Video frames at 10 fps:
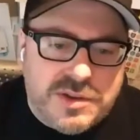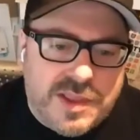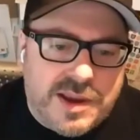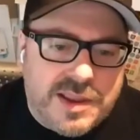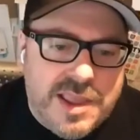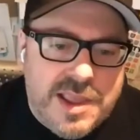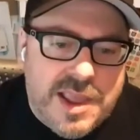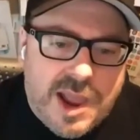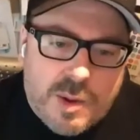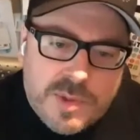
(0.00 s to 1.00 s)
like
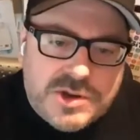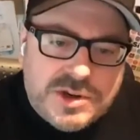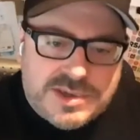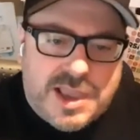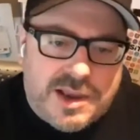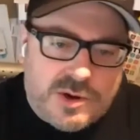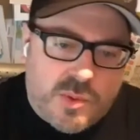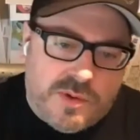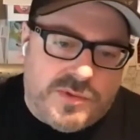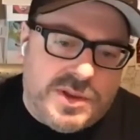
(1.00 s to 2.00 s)
how much is that
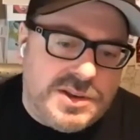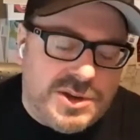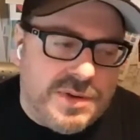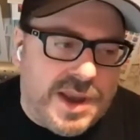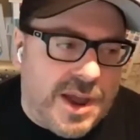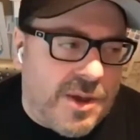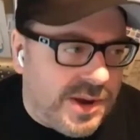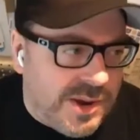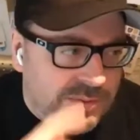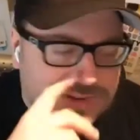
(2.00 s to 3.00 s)
equivalent to now?
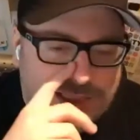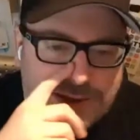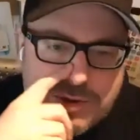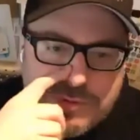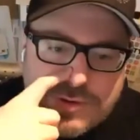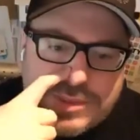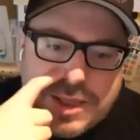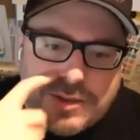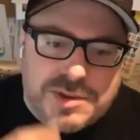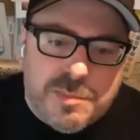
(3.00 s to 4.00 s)
And it was like over
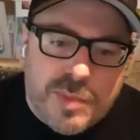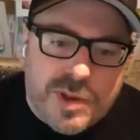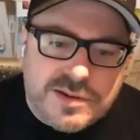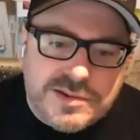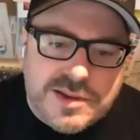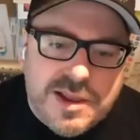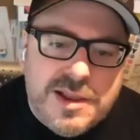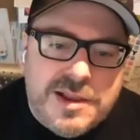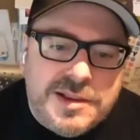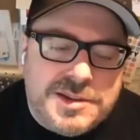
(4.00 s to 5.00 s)

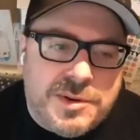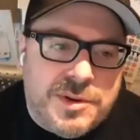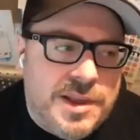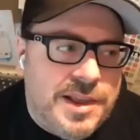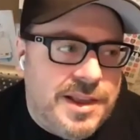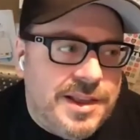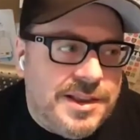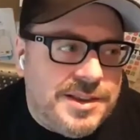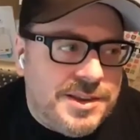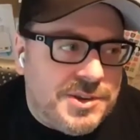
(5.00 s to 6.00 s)
$1,000.
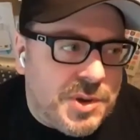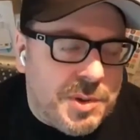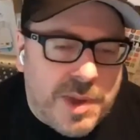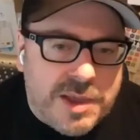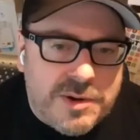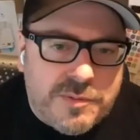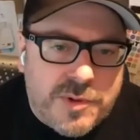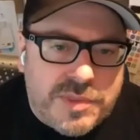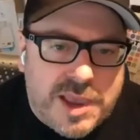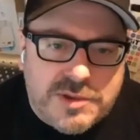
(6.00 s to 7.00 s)
So he bought
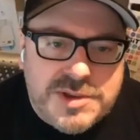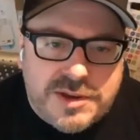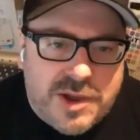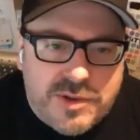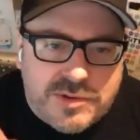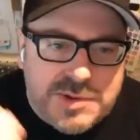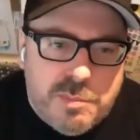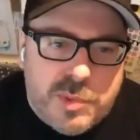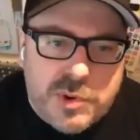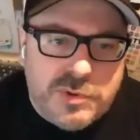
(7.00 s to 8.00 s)
over $1,000
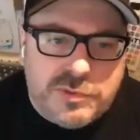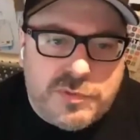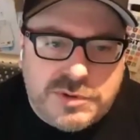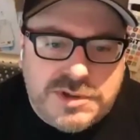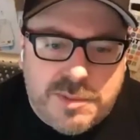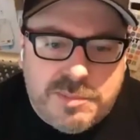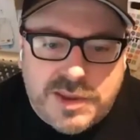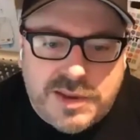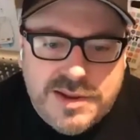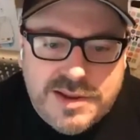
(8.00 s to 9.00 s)
in booze for
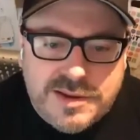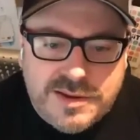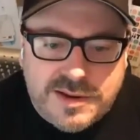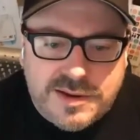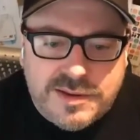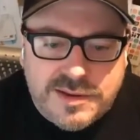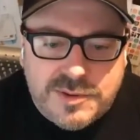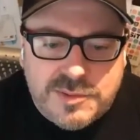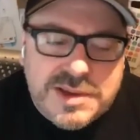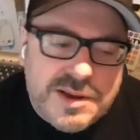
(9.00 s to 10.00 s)
something.
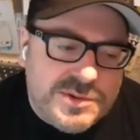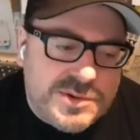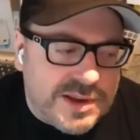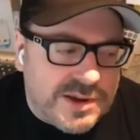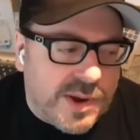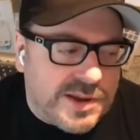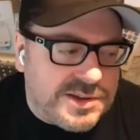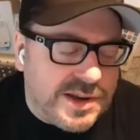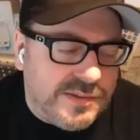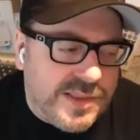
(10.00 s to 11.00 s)
It was
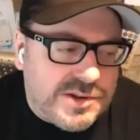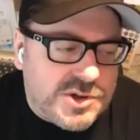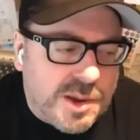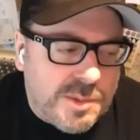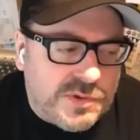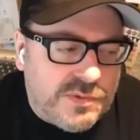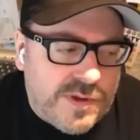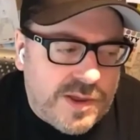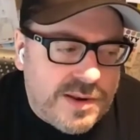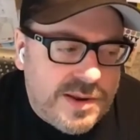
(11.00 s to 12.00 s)
interesting. That fun. Job was
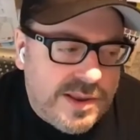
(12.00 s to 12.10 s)
fun.